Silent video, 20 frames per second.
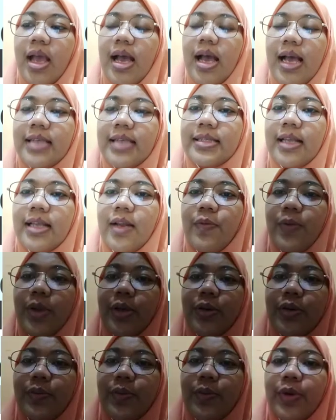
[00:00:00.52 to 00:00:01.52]

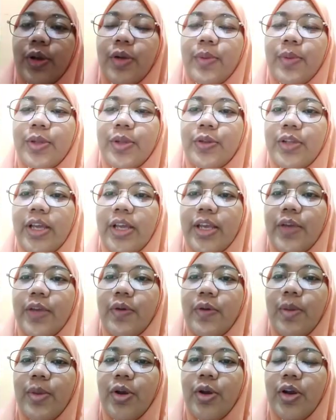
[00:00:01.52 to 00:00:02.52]
Assalamualaikum warahmatullahi
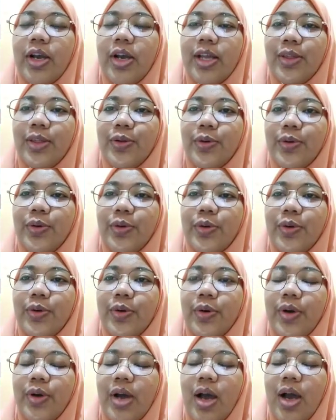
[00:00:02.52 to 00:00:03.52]

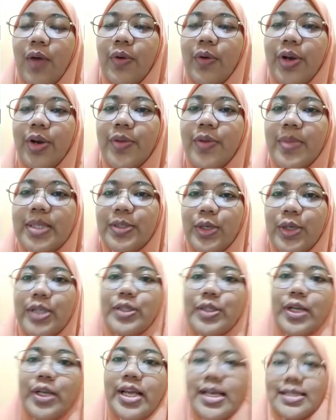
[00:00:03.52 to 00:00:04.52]
wabarakatuh. How are you, my
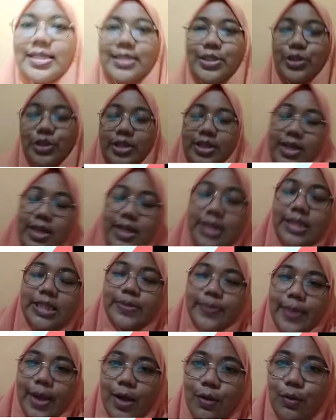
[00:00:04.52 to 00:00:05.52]
soleh-soleha students?
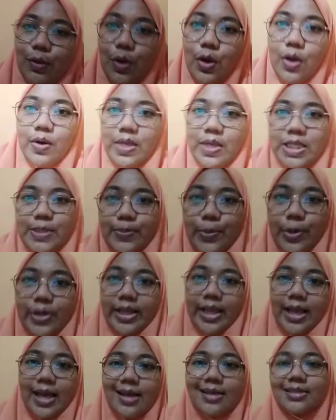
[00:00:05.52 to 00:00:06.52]
May Allah let's
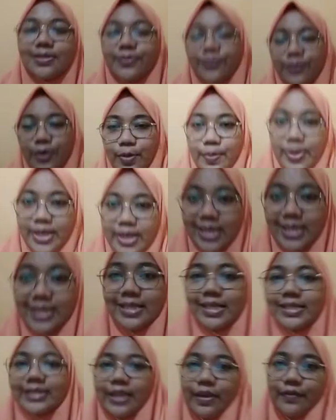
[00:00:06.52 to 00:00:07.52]
protect us from any
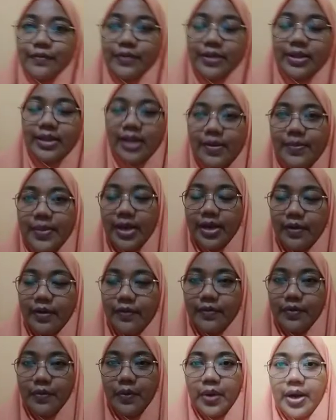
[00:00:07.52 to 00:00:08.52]
disease every time and
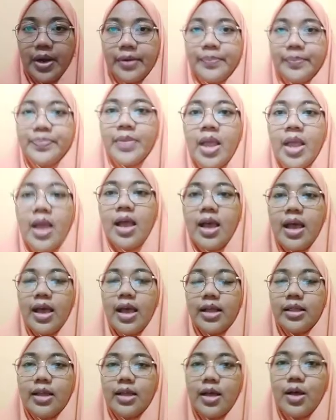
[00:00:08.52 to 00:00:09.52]
everywhere.
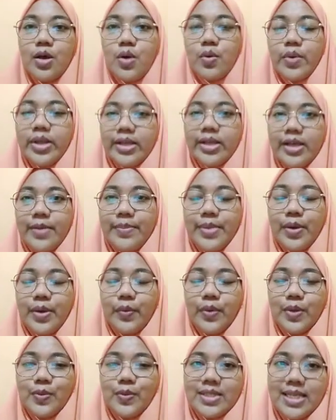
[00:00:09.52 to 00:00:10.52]
Hello, welcome back
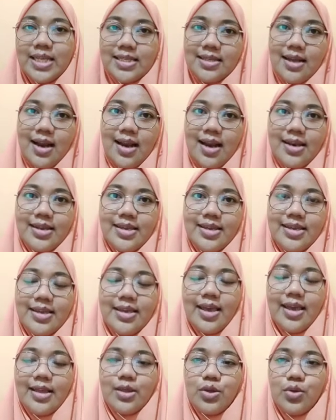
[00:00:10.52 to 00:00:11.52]
with Ustazah
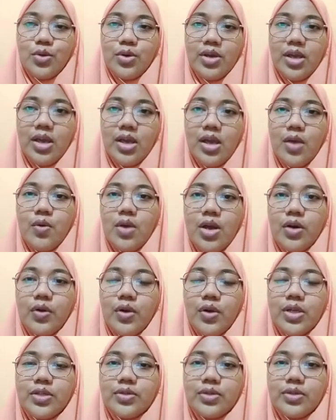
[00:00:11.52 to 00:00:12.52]
Rani. And today we are
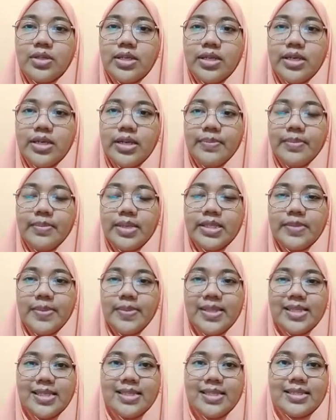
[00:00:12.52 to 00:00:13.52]
going to learn
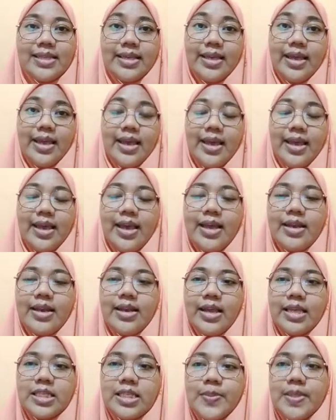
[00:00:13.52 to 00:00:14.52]
mathematics again,
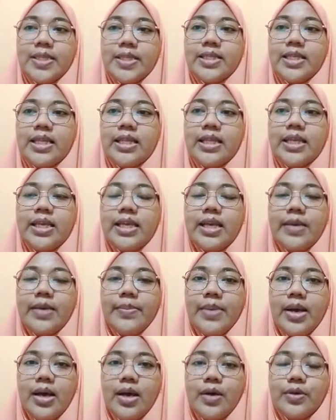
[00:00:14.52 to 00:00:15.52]
especially
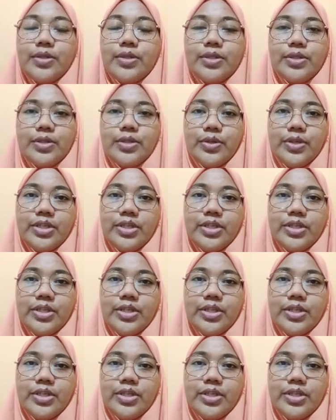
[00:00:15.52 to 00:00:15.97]
about 2D